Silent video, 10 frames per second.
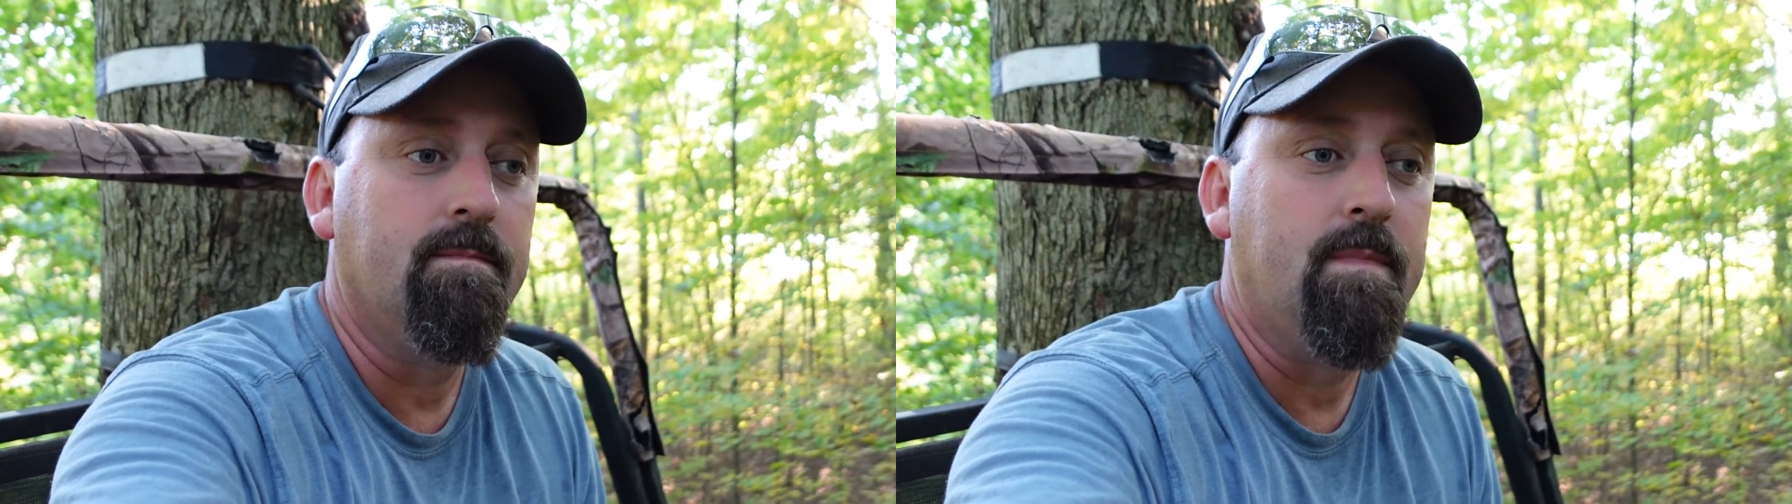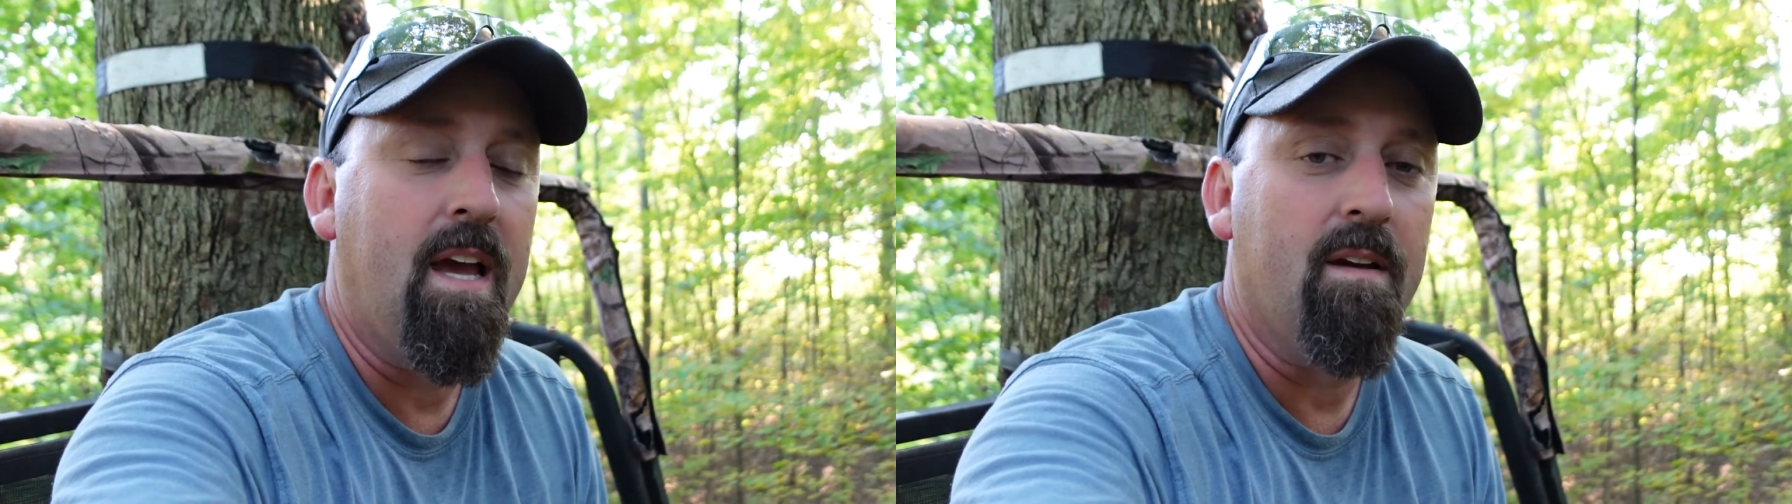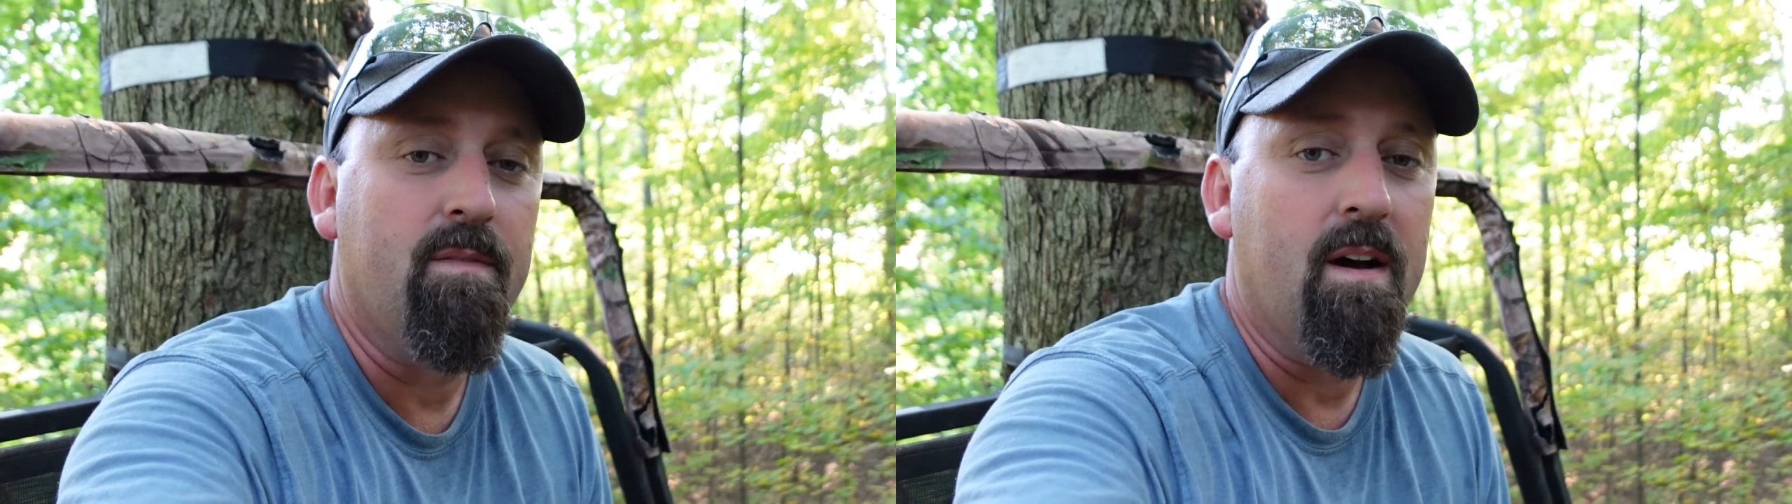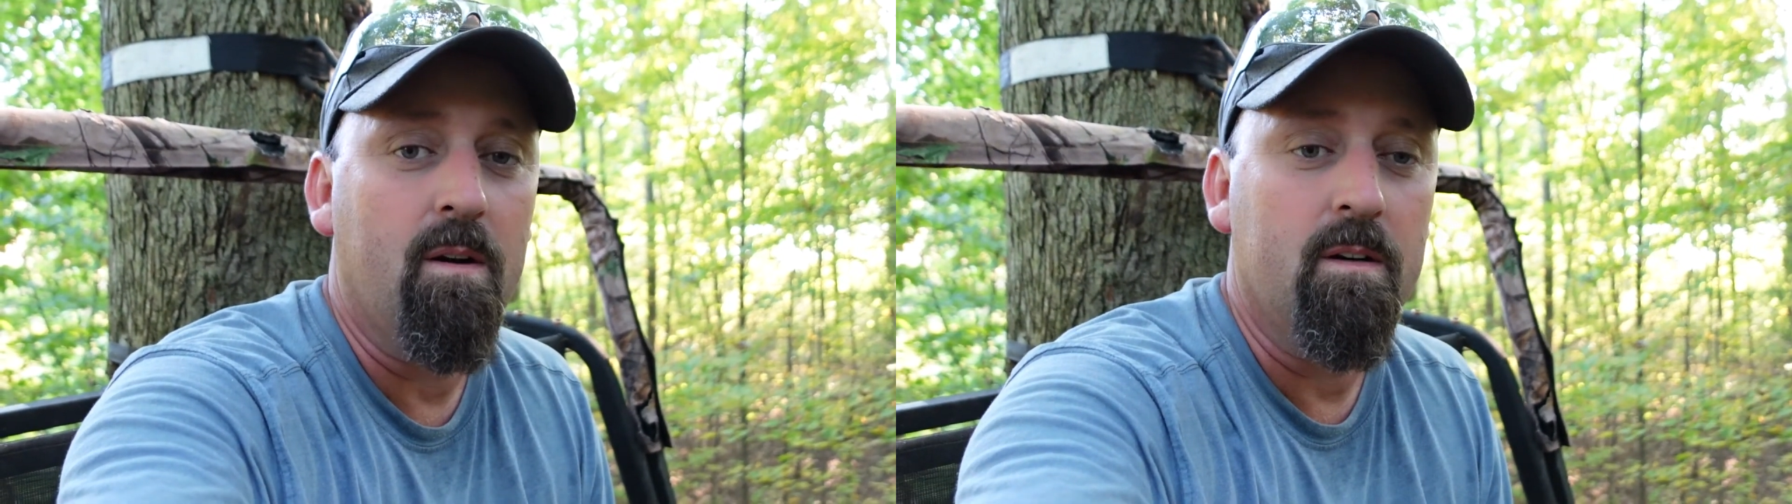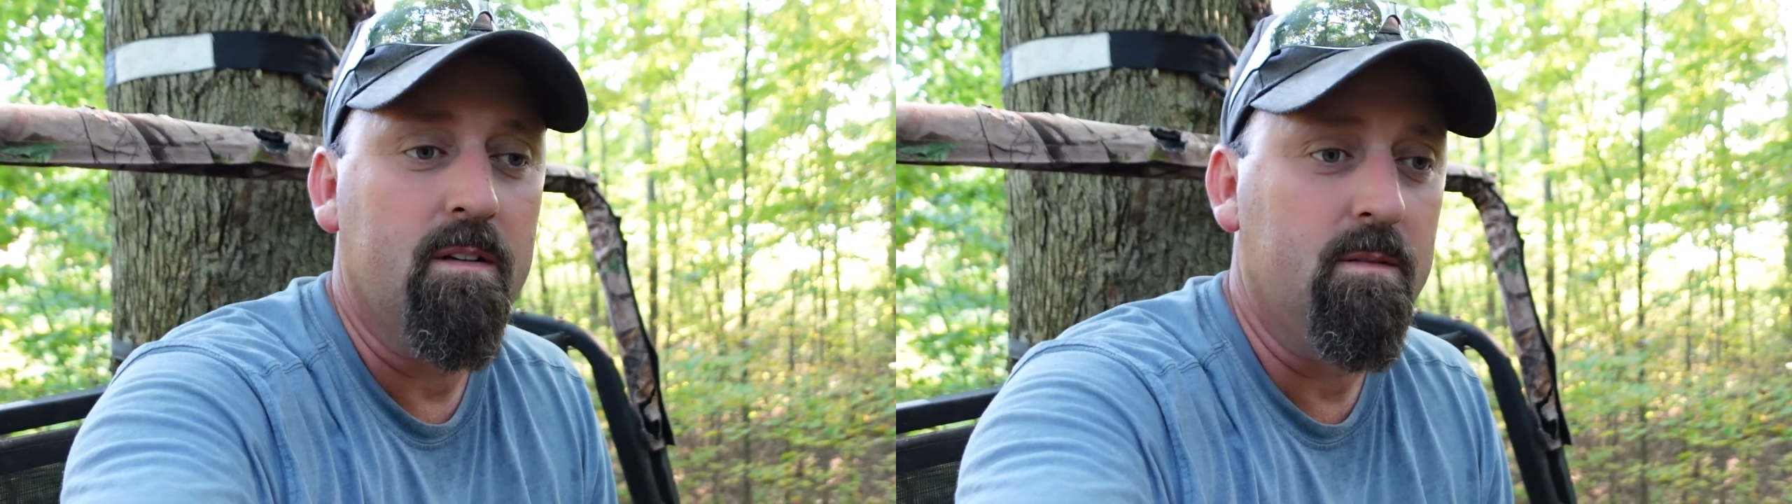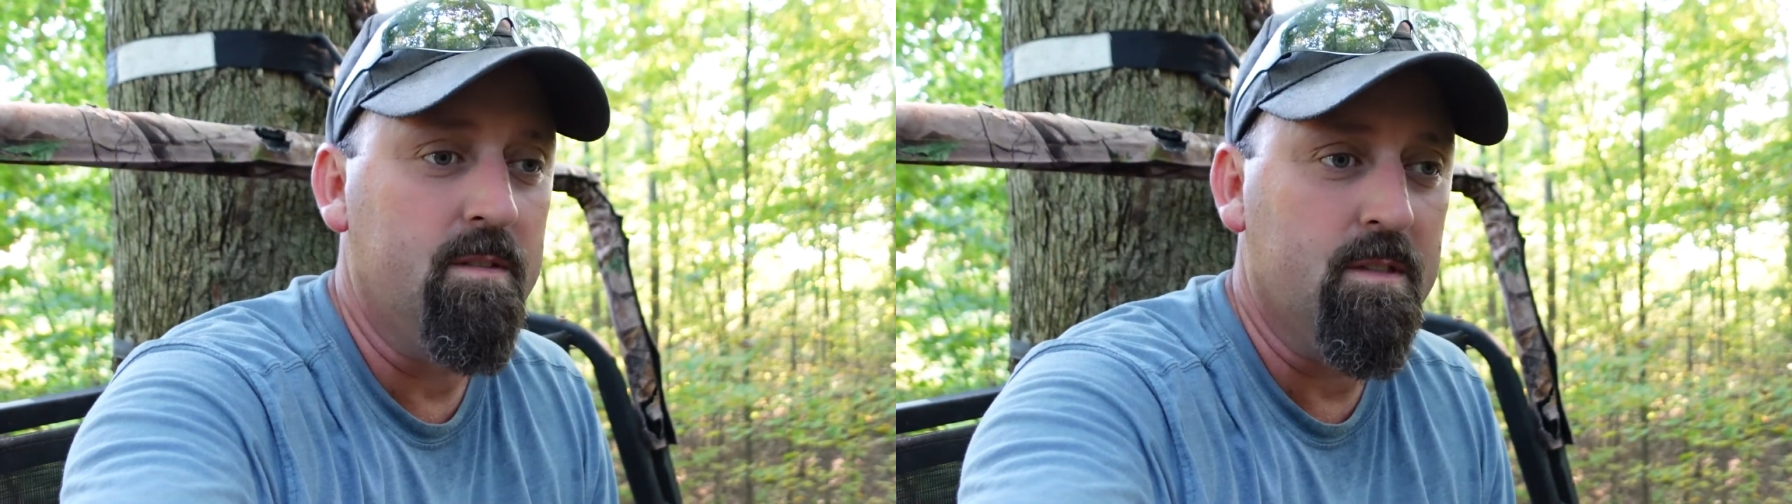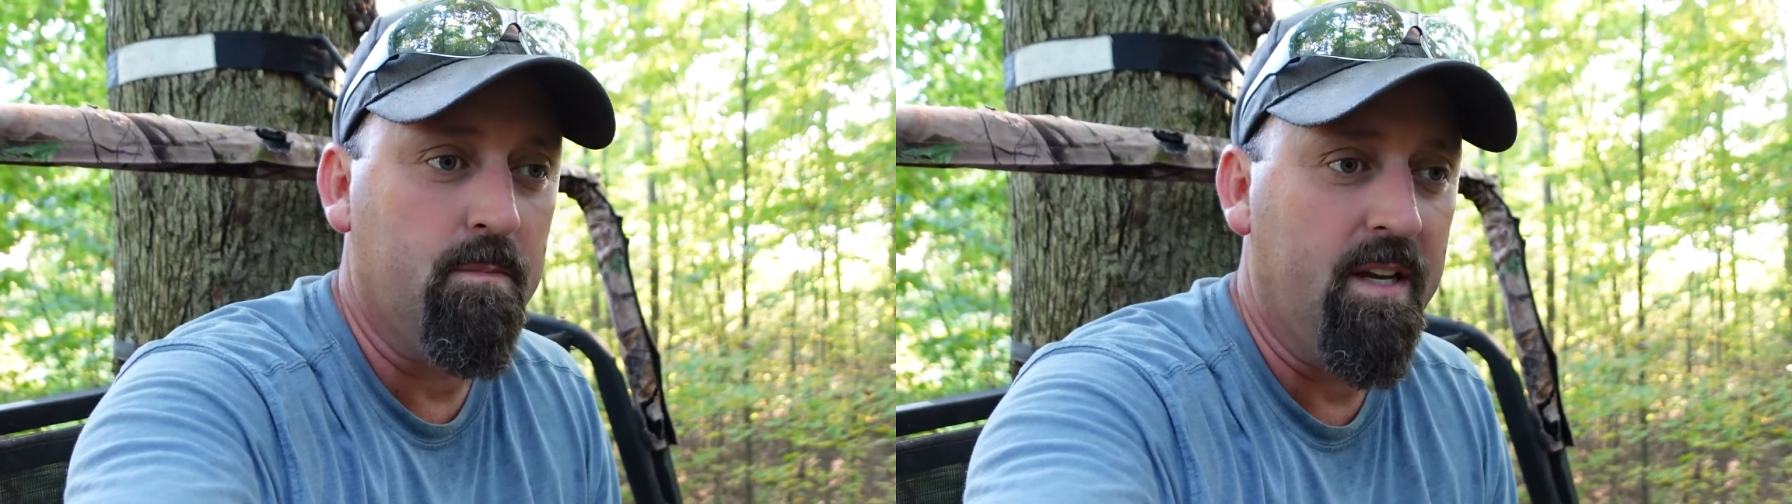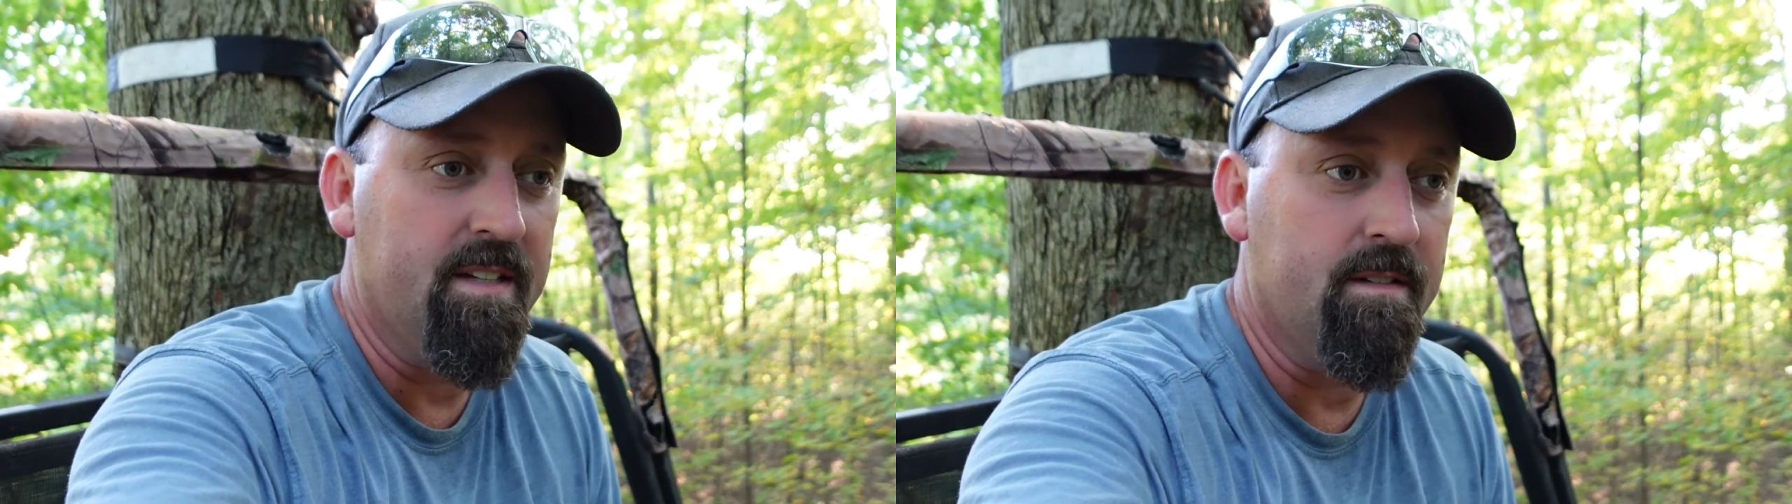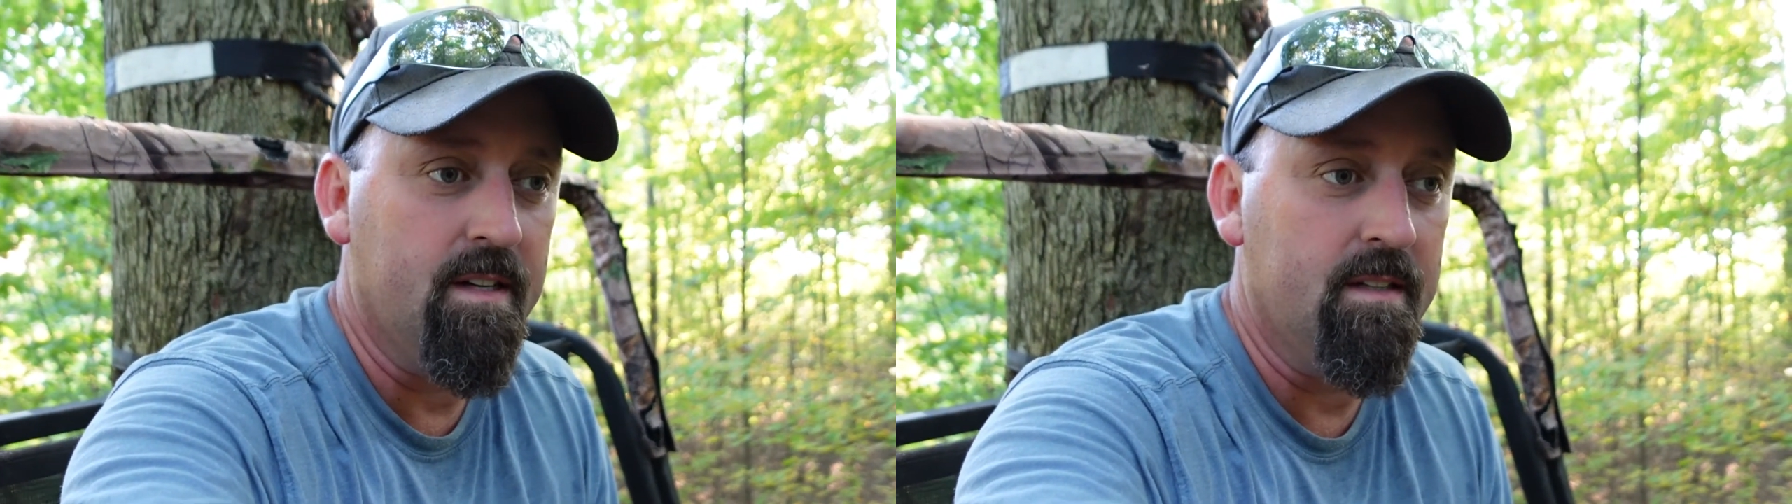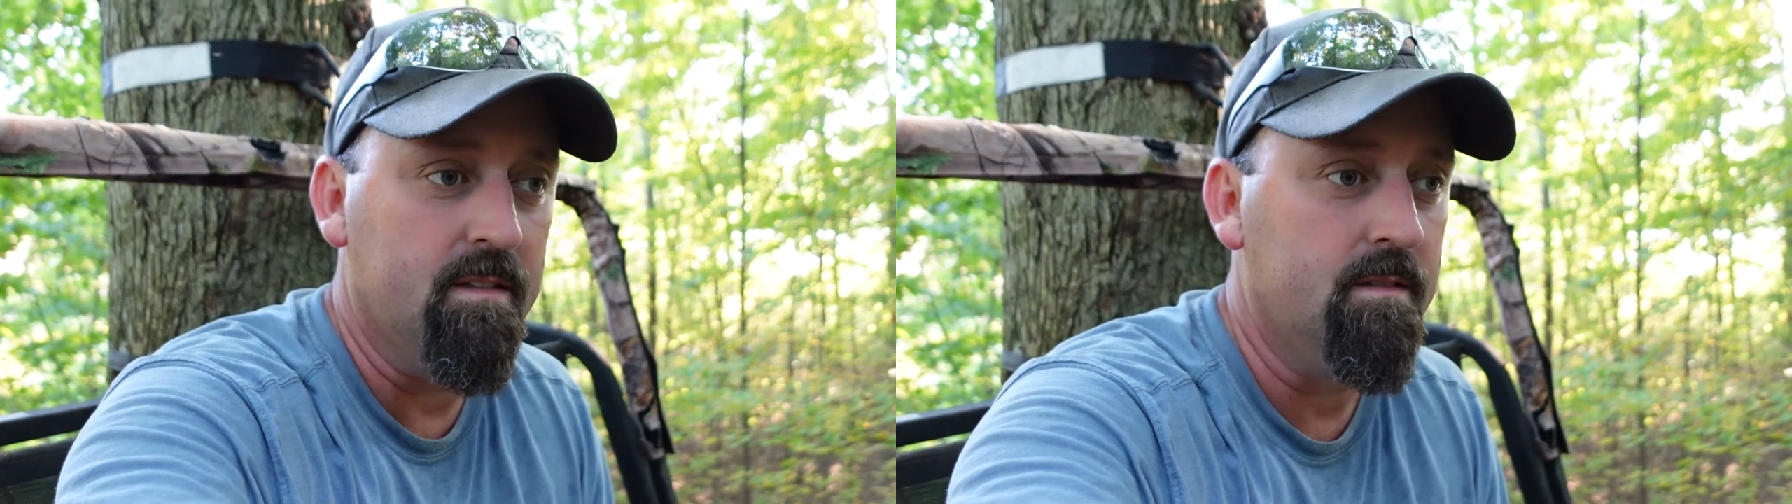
a half hour. We're just playing around.